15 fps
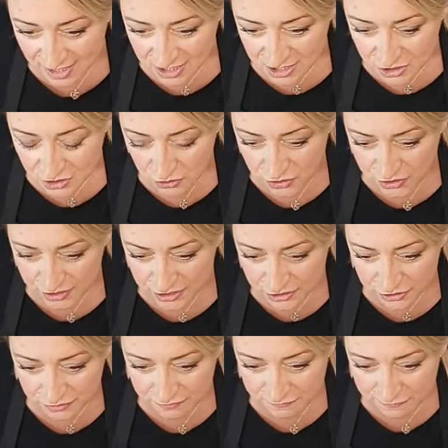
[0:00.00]
So just
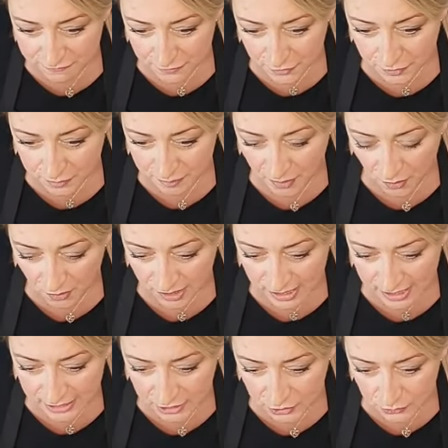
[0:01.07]
to confirm,
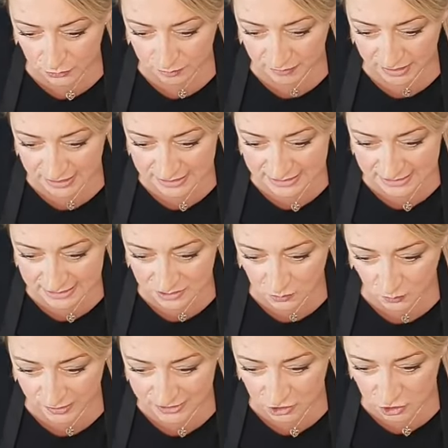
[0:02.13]
Paula, you melted the
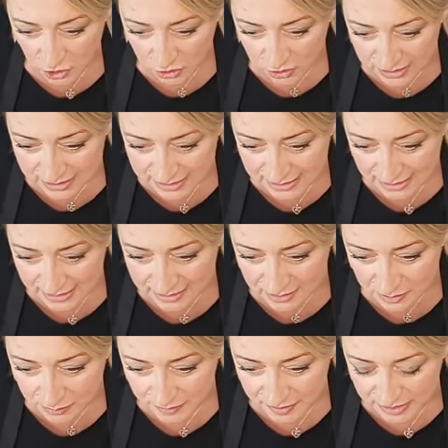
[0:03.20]
white chocolate at
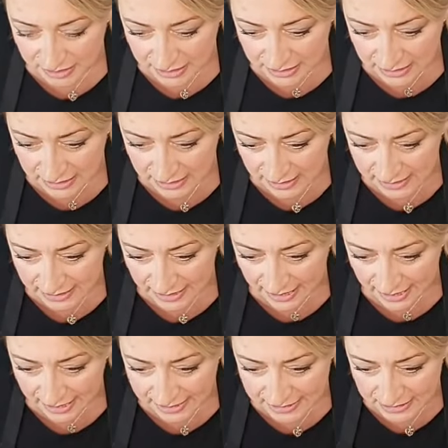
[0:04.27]
the beginning and
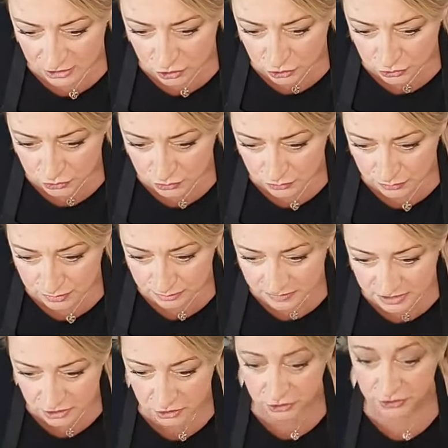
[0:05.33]
added to the
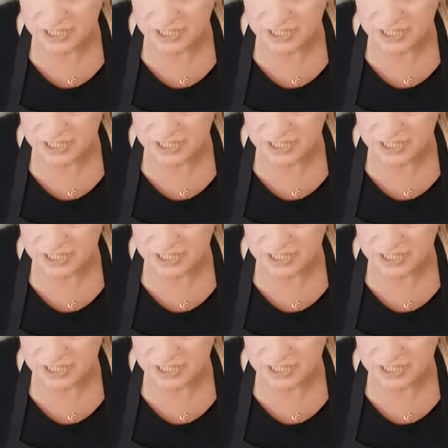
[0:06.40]
mixture.